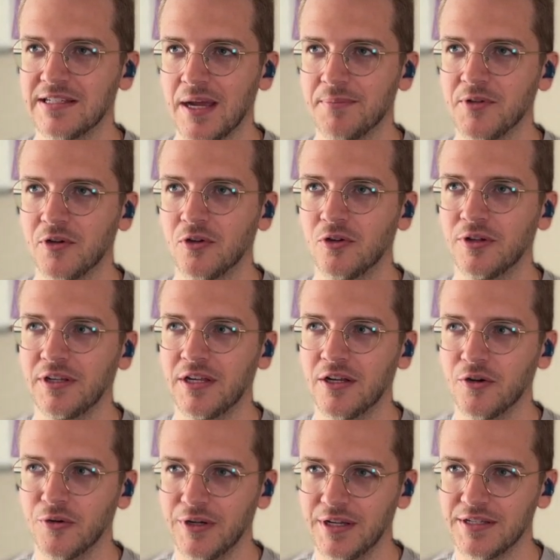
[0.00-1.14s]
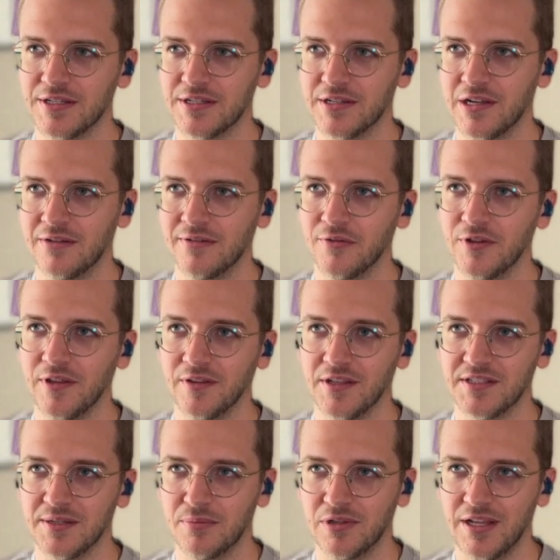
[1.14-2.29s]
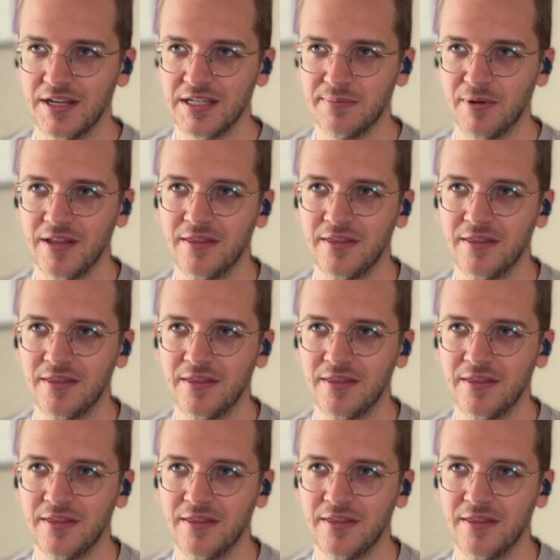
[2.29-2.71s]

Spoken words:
skeptical and curious of everything that's in place.